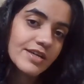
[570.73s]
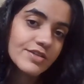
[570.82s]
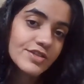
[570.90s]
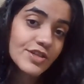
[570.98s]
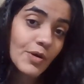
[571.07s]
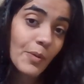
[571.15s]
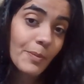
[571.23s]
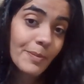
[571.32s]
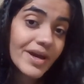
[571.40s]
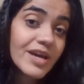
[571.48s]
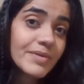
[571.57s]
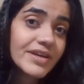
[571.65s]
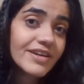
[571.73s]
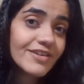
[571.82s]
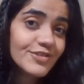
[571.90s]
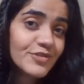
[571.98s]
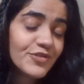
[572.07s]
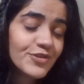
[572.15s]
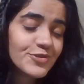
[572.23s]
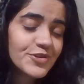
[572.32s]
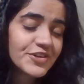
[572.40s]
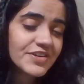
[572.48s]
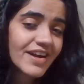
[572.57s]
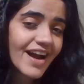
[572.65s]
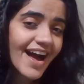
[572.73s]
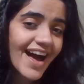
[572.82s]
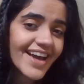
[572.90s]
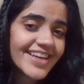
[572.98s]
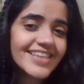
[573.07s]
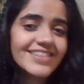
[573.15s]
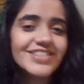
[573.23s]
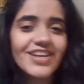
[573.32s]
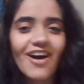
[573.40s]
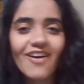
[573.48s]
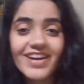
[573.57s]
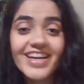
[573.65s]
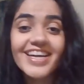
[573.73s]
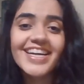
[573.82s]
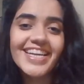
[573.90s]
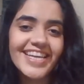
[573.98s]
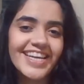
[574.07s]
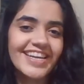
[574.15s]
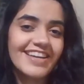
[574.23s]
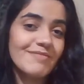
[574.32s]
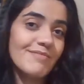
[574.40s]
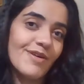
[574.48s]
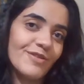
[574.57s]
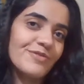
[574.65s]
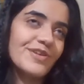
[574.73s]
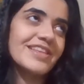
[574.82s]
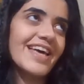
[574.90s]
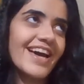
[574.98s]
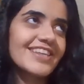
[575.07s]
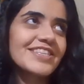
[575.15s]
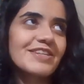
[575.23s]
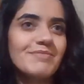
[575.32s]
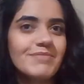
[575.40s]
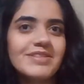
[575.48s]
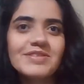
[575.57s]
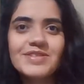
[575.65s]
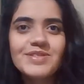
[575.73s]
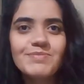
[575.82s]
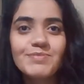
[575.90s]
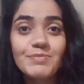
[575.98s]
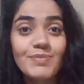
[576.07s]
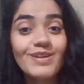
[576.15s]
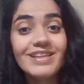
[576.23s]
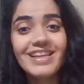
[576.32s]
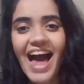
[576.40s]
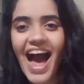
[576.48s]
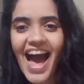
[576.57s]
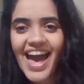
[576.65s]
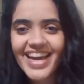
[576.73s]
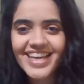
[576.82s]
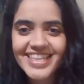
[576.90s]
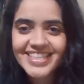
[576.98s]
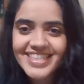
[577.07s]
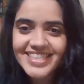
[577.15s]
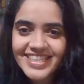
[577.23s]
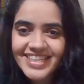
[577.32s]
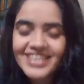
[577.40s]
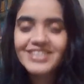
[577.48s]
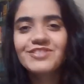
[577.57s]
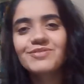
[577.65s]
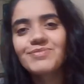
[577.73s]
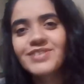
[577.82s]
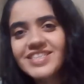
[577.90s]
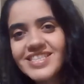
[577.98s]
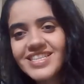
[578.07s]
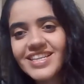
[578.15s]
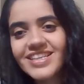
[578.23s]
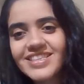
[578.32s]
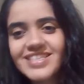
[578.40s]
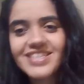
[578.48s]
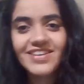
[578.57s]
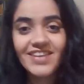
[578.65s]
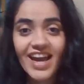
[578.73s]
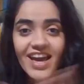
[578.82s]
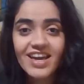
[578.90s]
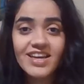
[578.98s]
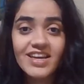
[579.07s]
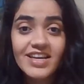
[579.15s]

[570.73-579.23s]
So maybe in the future, I can talk again about what actually means be polite to Brazilians, okay?